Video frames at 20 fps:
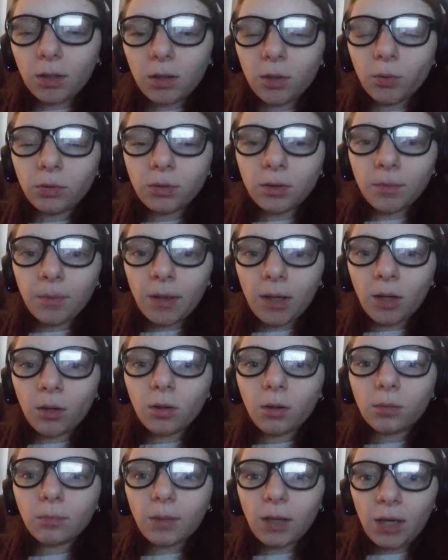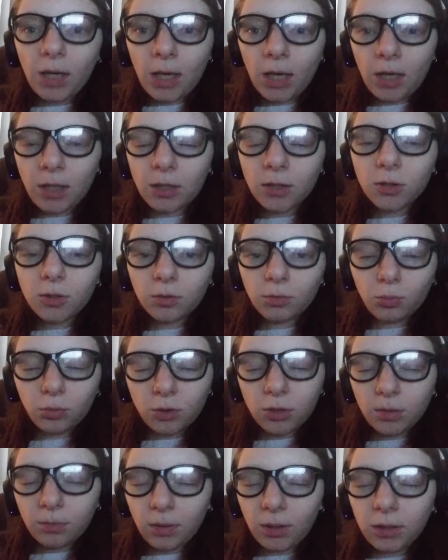It was about my age,
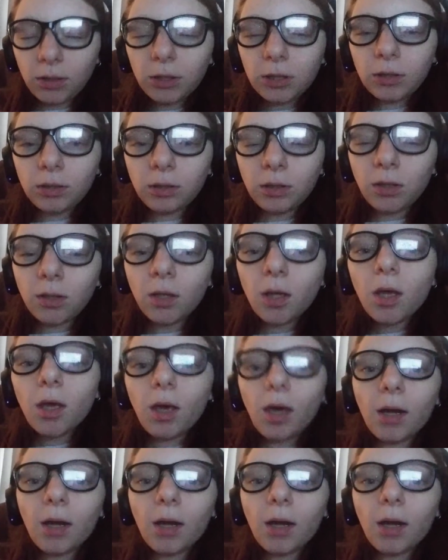which I'm 18,